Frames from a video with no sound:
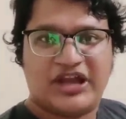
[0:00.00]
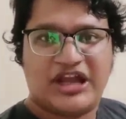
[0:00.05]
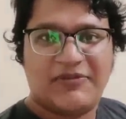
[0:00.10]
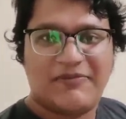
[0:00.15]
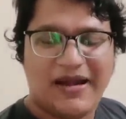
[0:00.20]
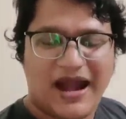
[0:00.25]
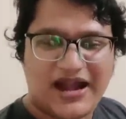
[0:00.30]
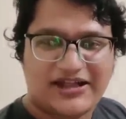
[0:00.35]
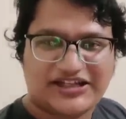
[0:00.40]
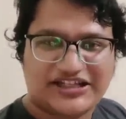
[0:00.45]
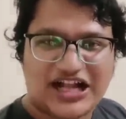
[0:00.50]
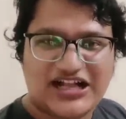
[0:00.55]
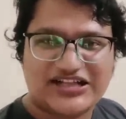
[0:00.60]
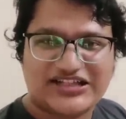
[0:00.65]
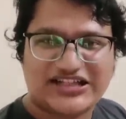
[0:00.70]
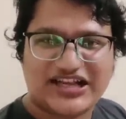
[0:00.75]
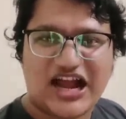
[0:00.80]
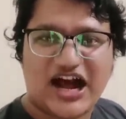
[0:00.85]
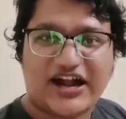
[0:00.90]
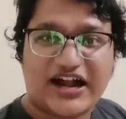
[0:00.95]
He made
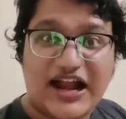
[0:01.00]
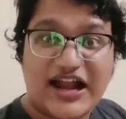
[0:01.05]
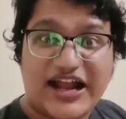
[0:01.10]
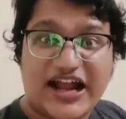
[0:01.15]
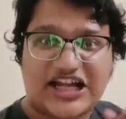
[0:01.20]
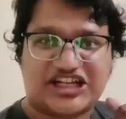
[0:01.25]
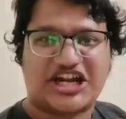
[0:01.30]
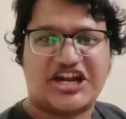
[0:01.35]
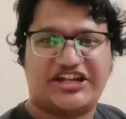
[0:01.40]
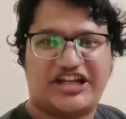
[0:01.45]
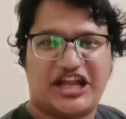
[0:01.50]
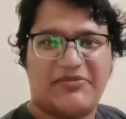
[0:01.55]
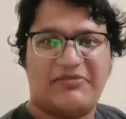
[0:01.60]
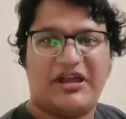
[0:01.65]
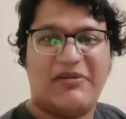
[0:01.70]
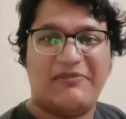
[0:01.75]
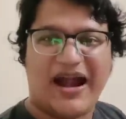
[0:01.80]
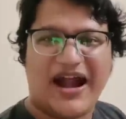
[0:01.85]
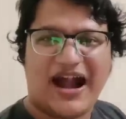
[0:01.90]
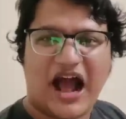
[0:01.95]
Chelsea a relegation
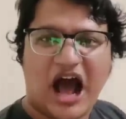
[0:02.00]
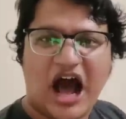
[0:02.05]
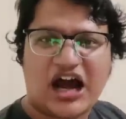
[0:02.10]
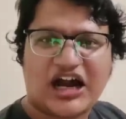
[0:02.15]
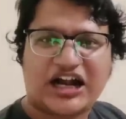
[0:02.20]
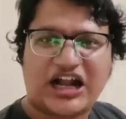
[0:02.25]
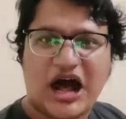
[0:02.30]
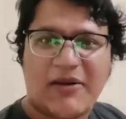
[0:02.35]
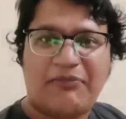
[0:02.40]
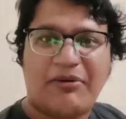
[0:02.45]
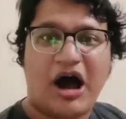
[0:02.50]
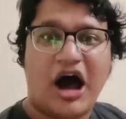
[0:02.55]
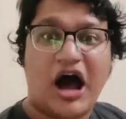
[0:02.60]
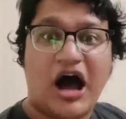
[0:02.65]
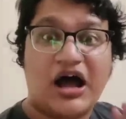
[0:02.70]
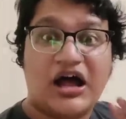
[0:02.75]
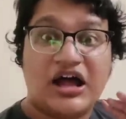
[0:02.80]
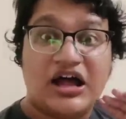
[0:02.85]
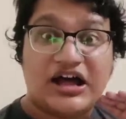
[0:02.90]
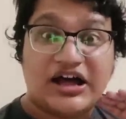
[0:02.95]
team. He made our club
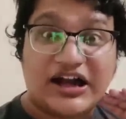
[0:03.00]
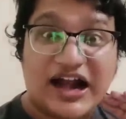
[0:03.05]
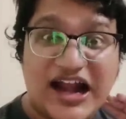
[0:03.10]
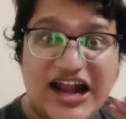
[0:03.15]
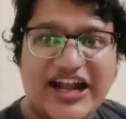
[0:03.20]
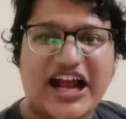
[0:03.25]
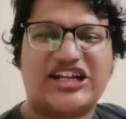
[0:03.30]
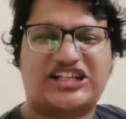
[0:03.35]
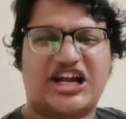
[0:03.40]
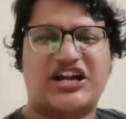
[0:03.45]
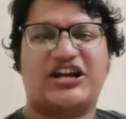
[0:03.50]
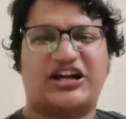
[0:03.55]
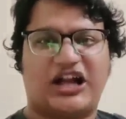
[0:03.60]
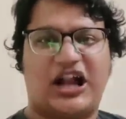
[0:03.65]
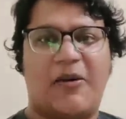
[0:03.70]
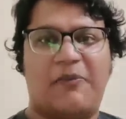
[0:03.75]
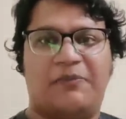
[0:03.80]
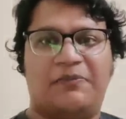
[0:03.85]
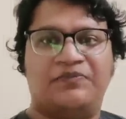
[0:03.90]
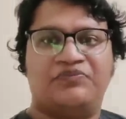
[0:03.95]
a relegation
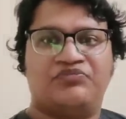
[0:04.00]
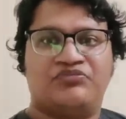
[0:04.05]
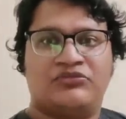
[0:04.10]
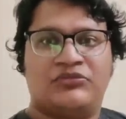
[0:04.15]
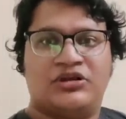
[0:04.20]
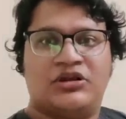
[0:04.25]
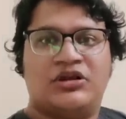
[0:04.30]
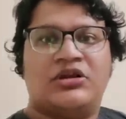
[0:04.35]
club.